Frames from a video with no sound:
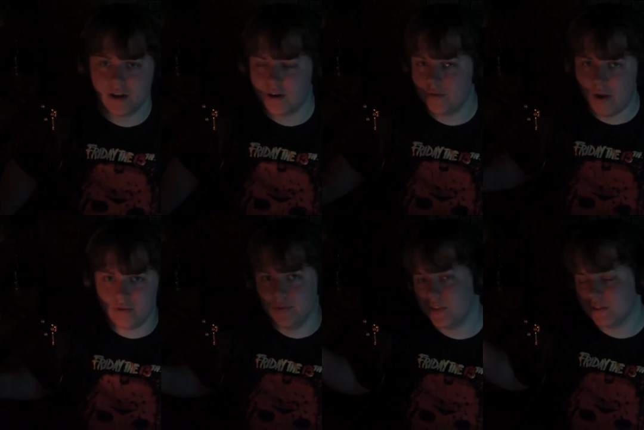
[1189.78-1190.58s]
I don't. I don't
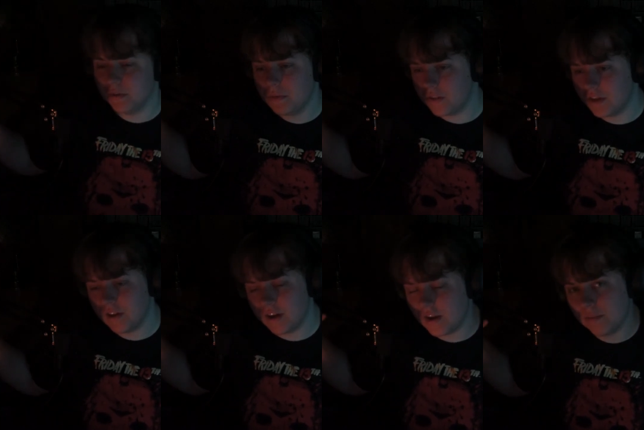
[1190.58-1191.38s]
think that's something that
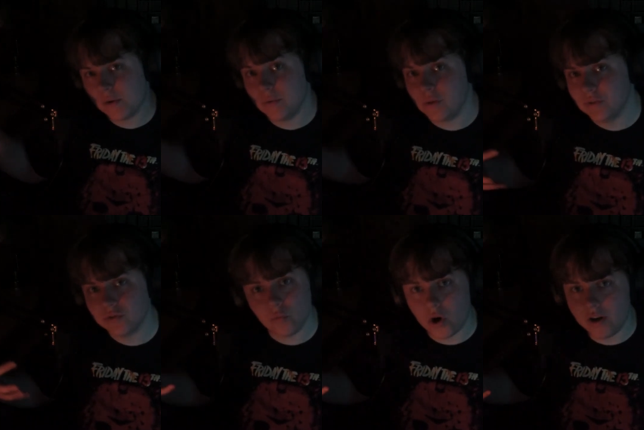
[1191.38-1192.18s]
like anybody really wants to
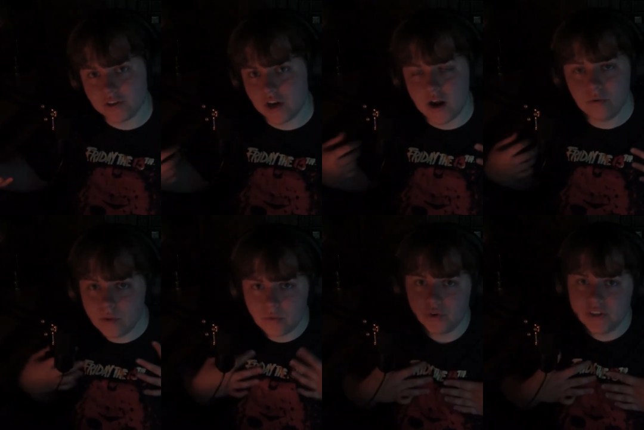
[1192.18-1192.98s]
watch, and I don't
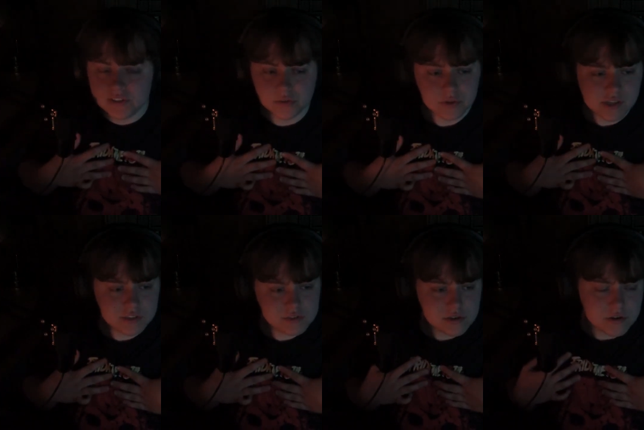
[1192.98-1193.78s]
really want to deal with.
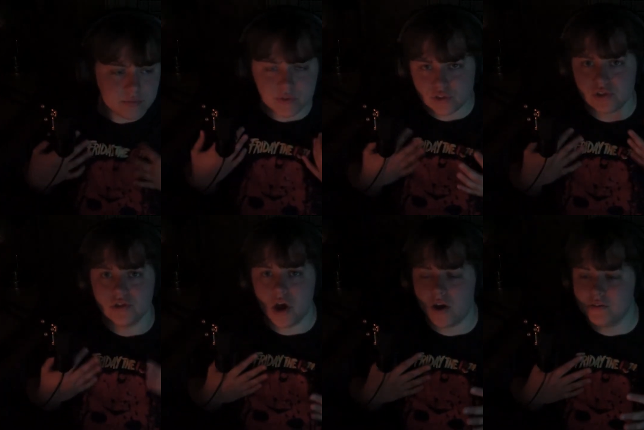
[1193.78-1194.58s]
So let's just
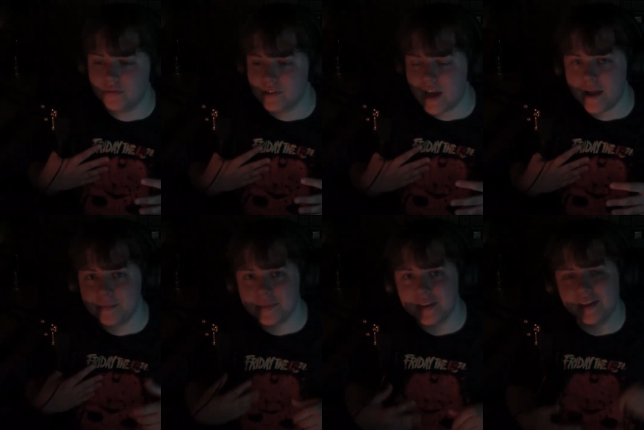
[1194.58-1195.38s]
not do that.
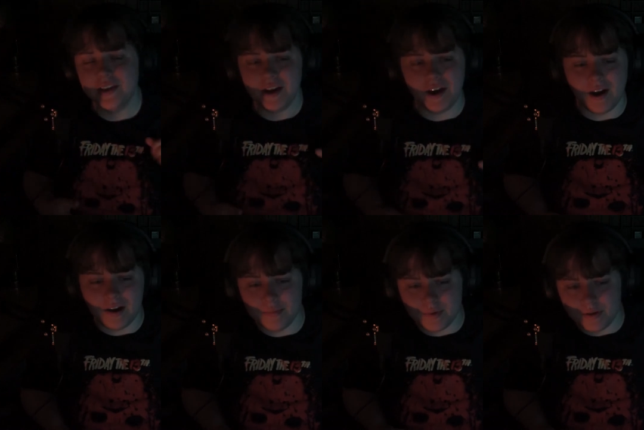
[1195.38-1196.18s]

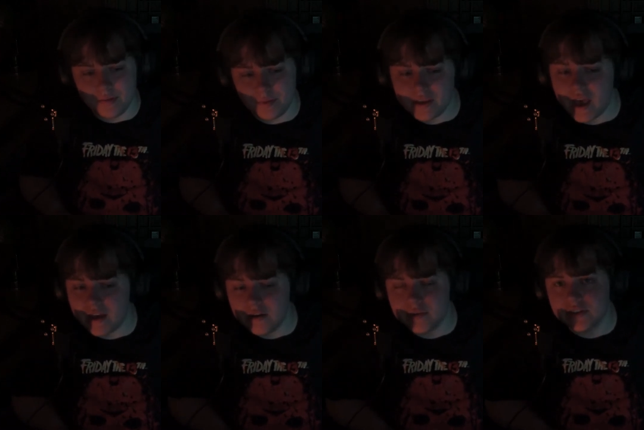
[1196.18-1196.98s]
Um, but yeah,
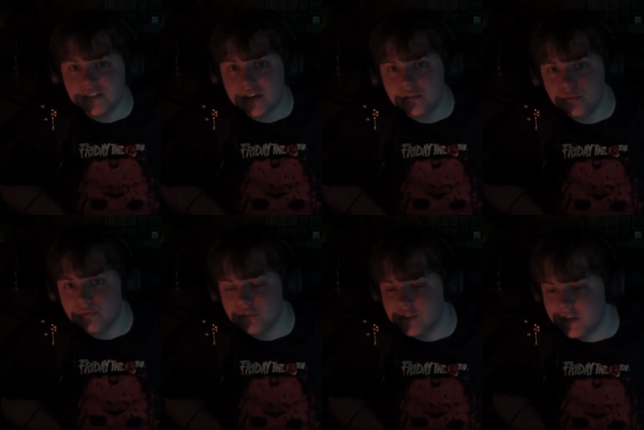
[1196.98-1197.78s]
anyway, stay tuned
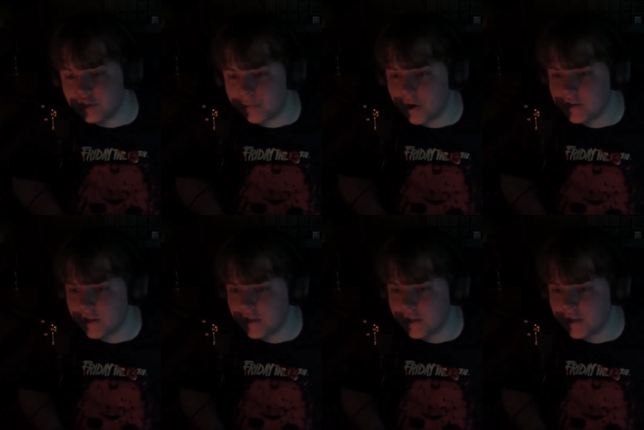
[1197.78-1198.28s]
for the next part to